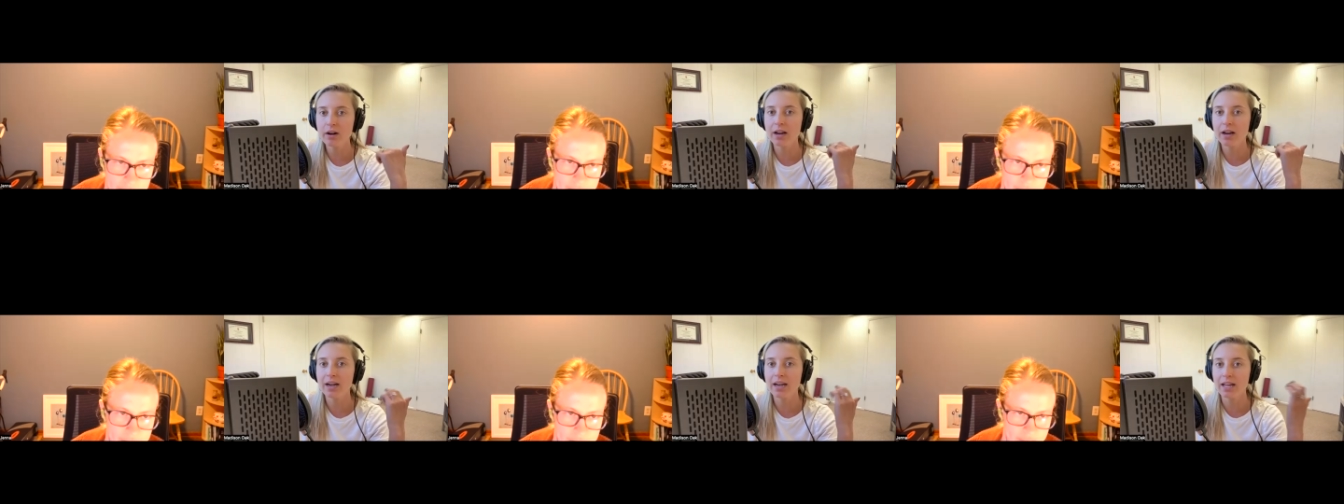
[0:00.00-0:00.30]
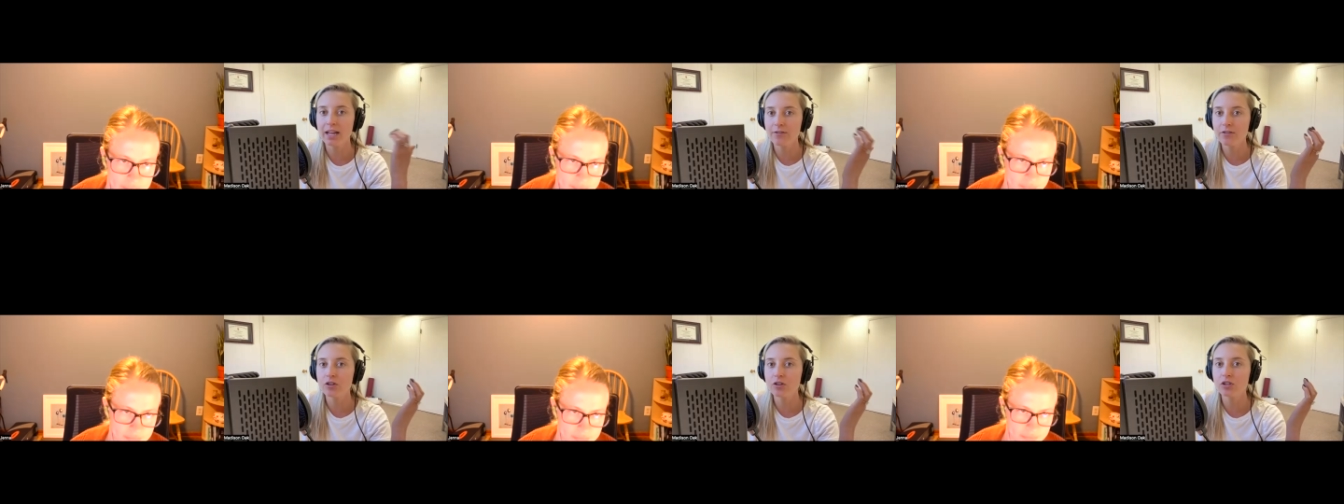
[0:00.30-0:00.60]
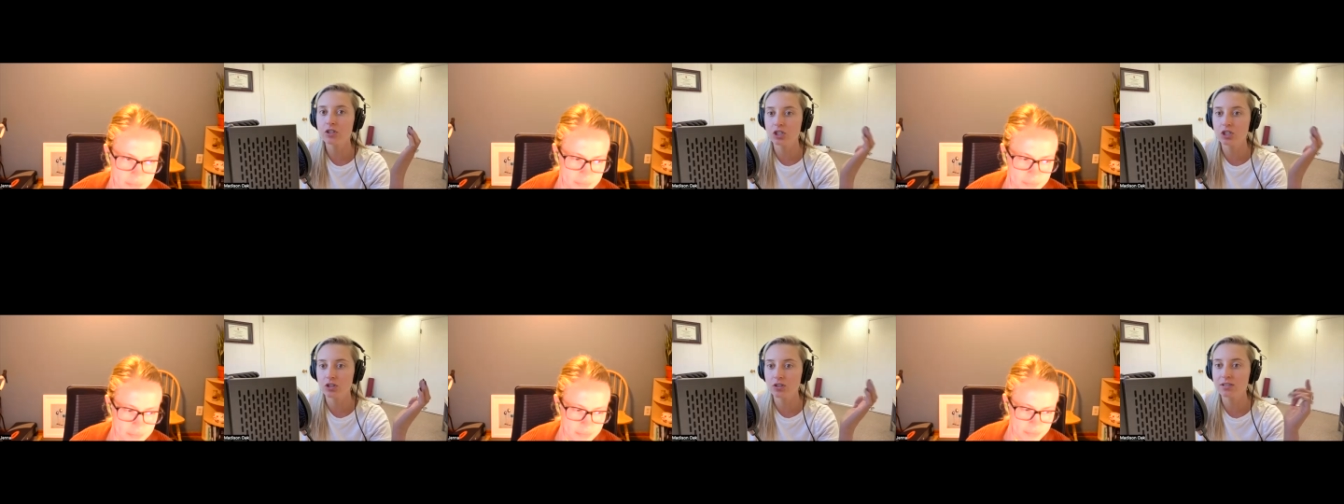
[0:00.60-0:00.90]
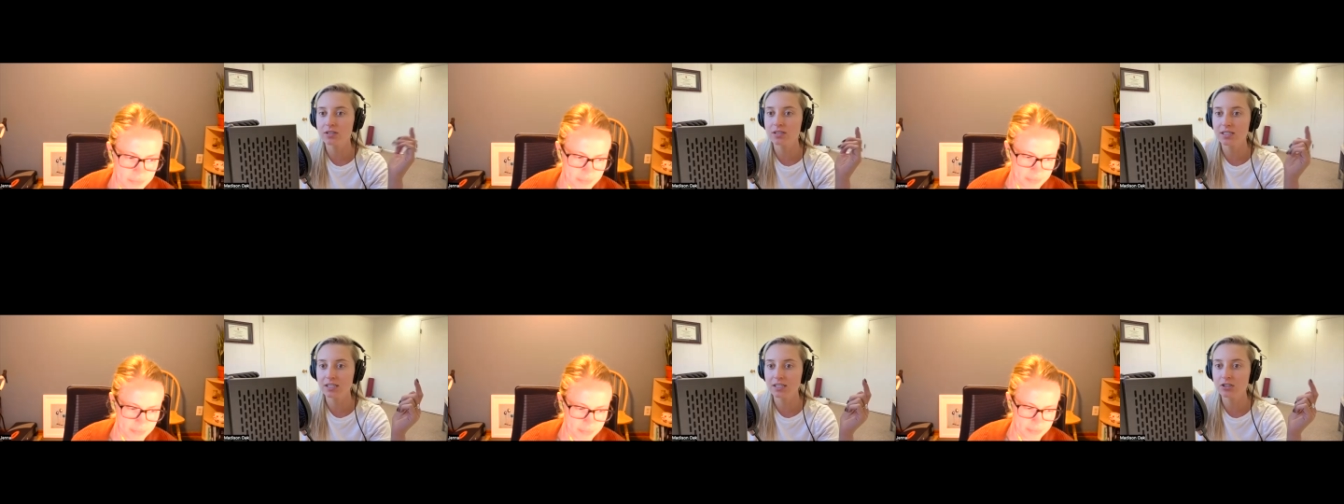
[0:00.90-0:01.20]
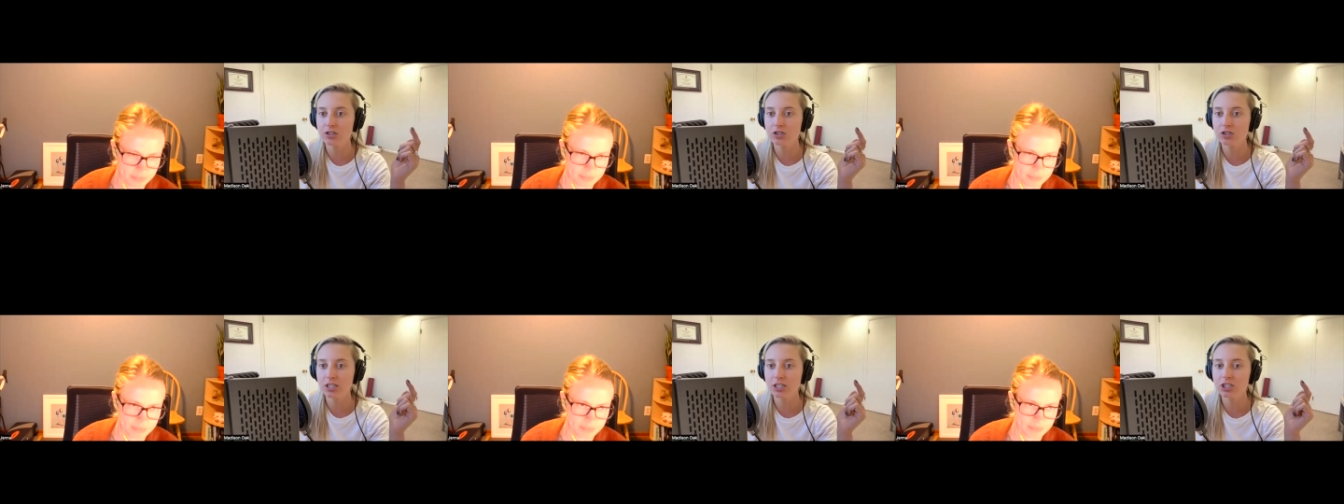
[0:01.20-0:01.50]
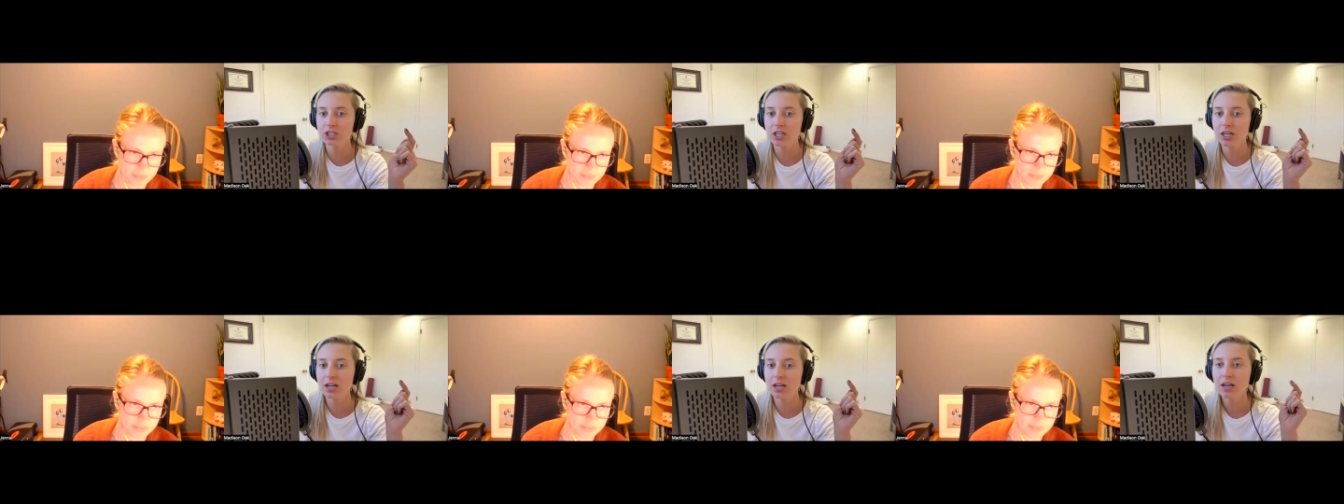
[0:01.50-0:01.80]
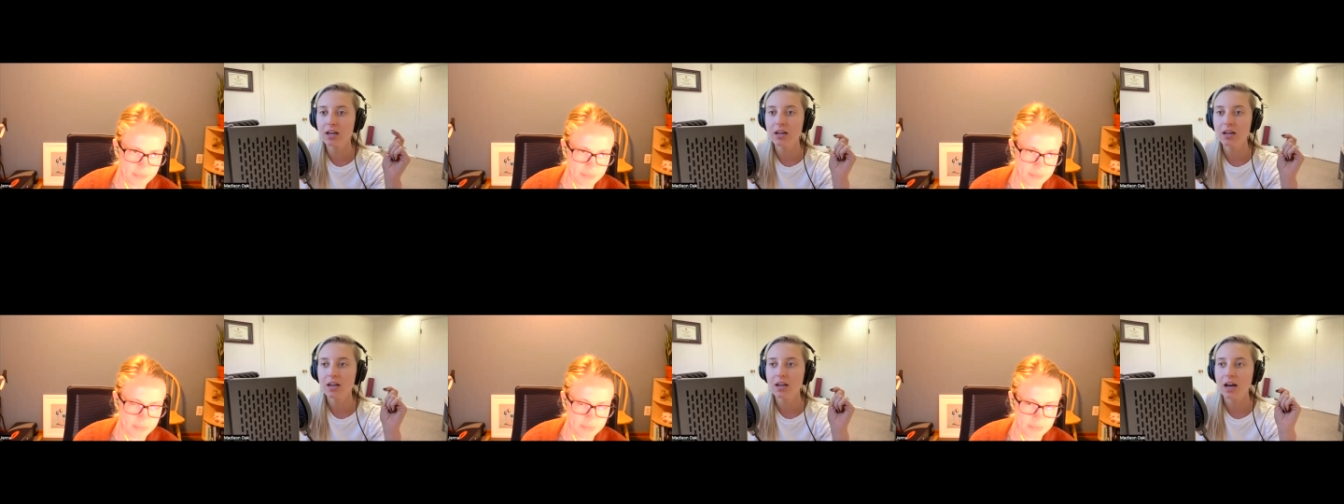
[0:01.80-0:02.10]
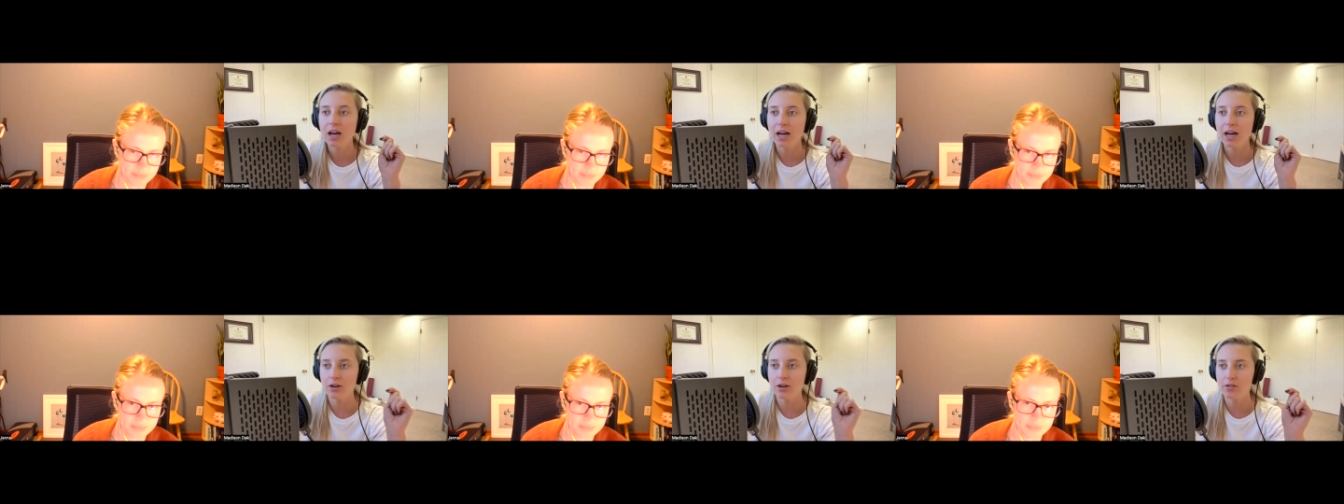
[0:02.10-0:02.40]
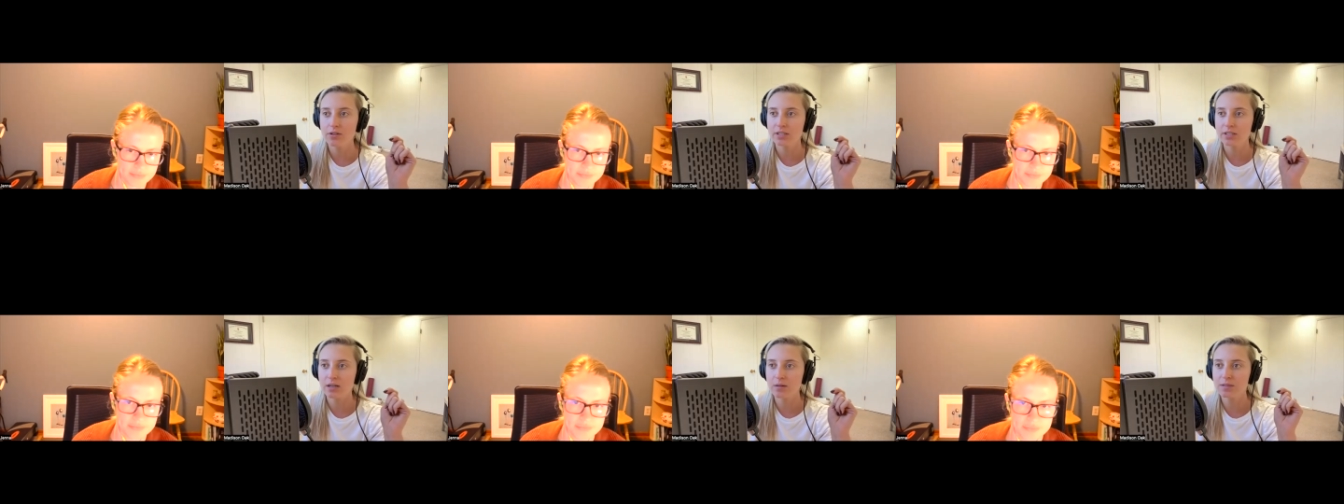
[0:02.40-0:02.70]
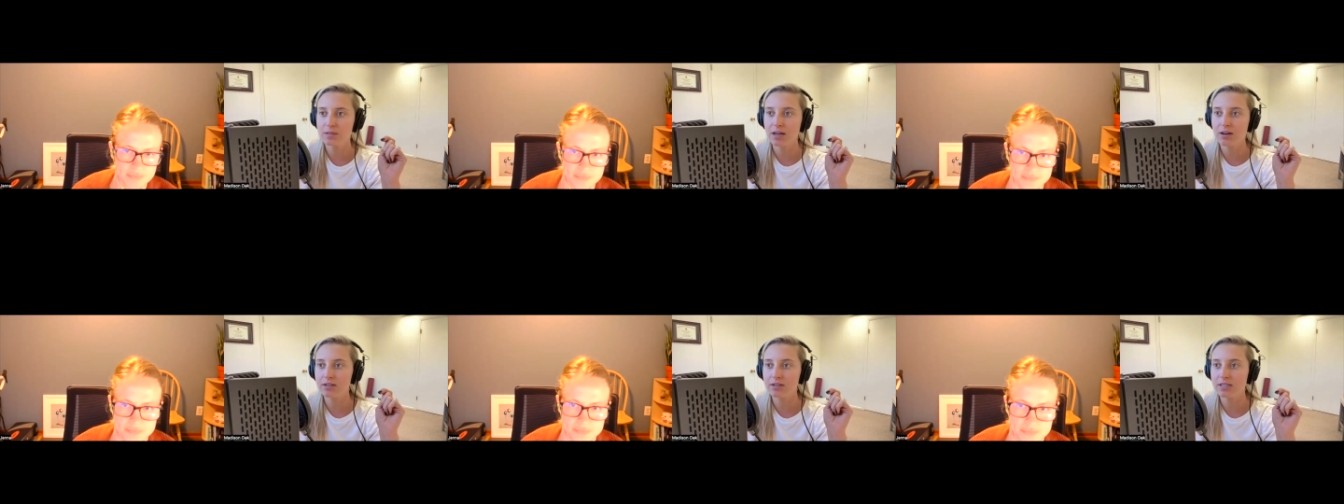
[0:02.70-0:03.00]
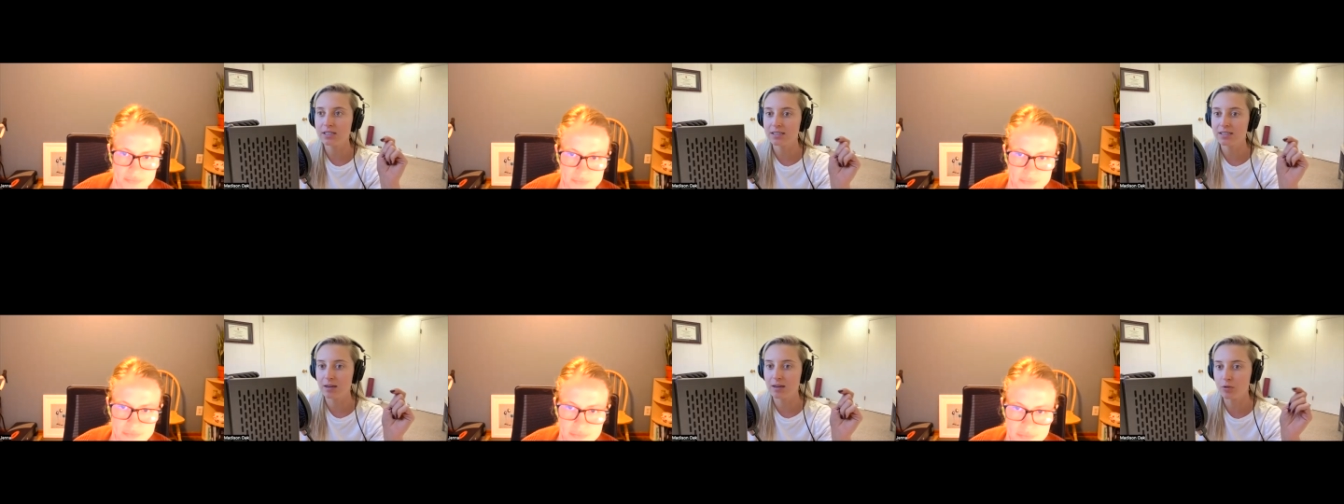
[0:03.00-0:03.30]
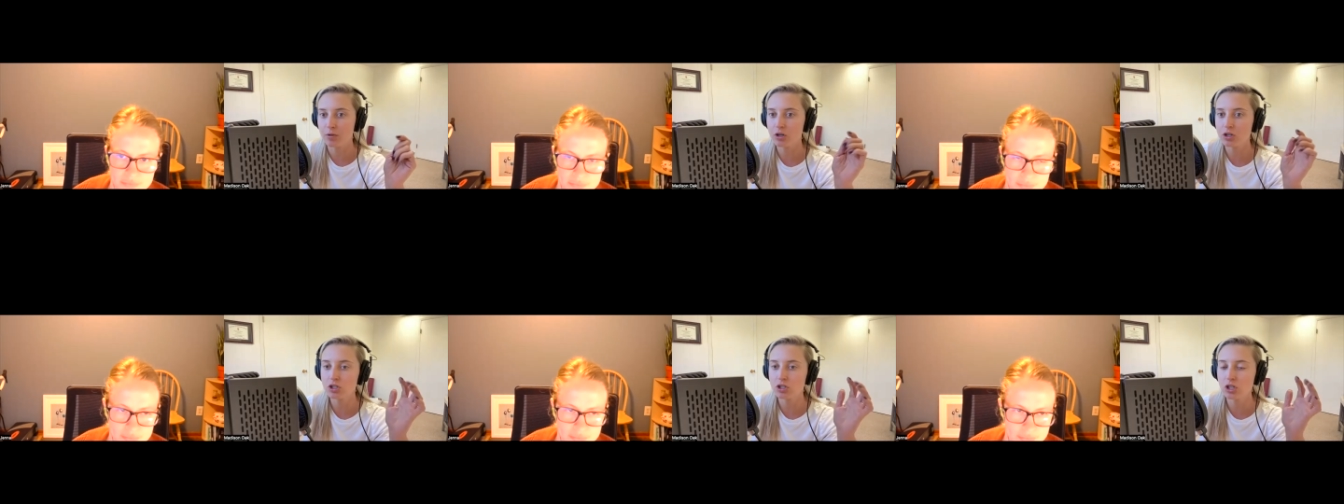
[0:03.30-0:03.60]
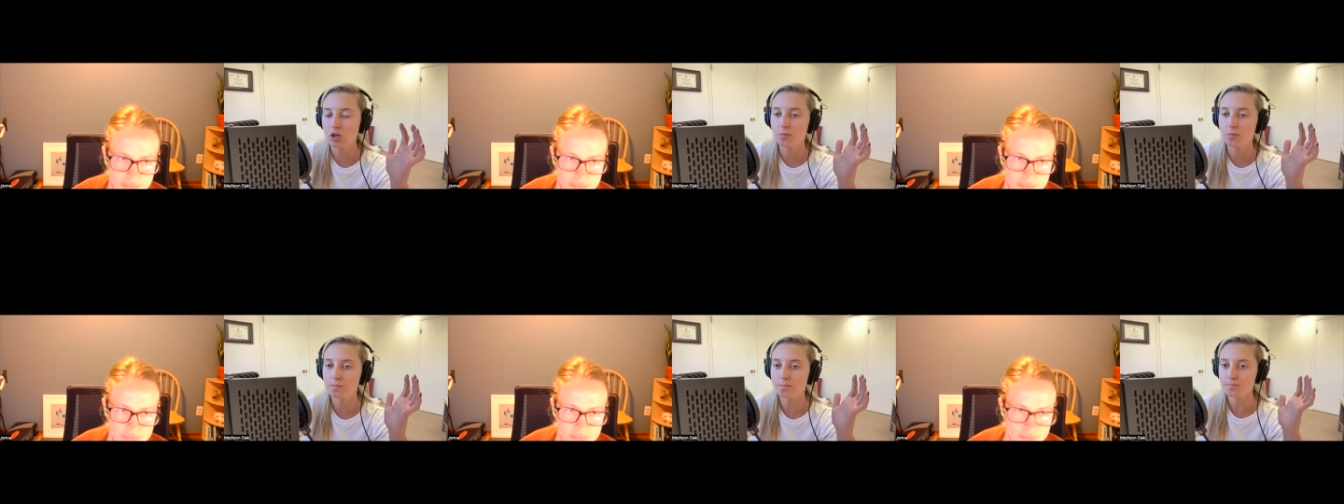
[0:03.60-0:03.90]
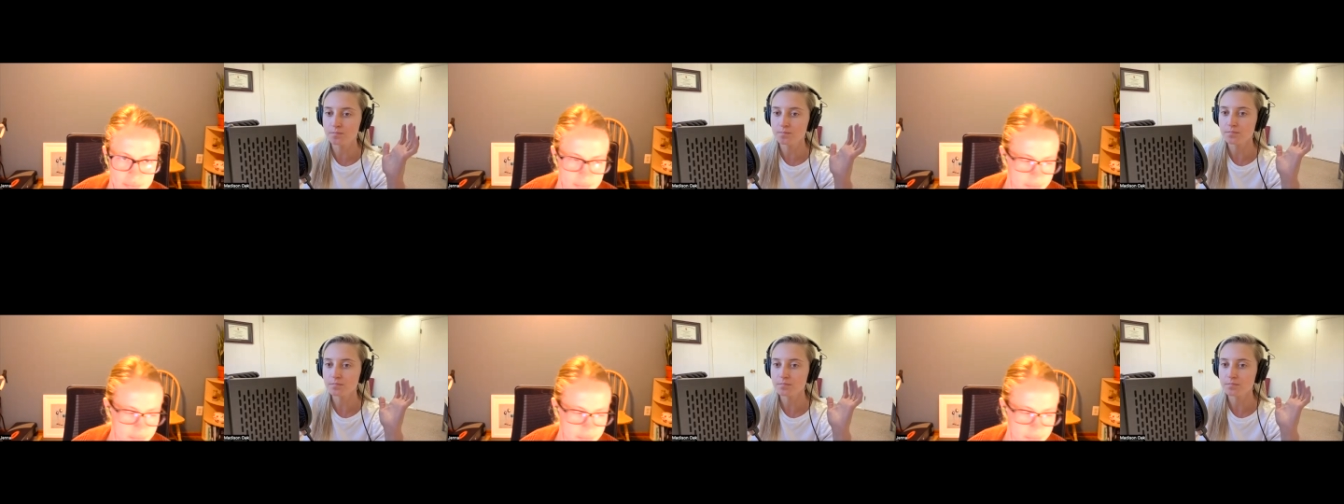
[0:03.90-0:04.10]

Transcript: And if your insurance is changing, I know this comes out in December, so